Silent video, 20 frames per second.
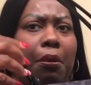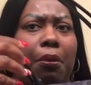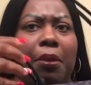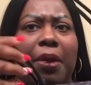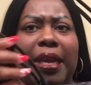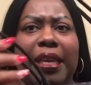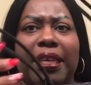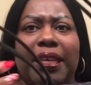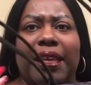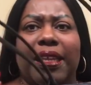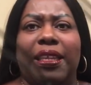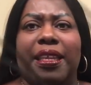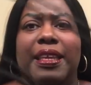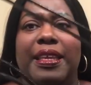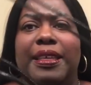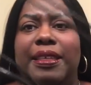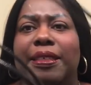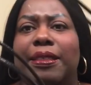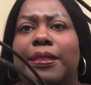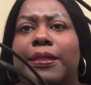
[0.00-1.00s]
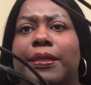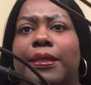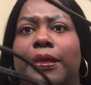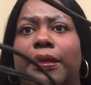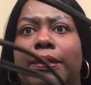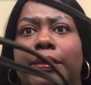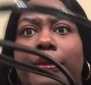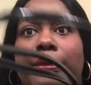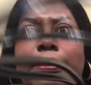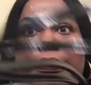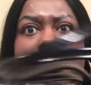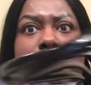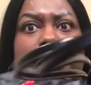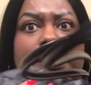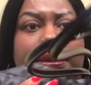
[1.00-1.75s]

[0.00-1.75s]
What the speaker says: my goodness. Oh,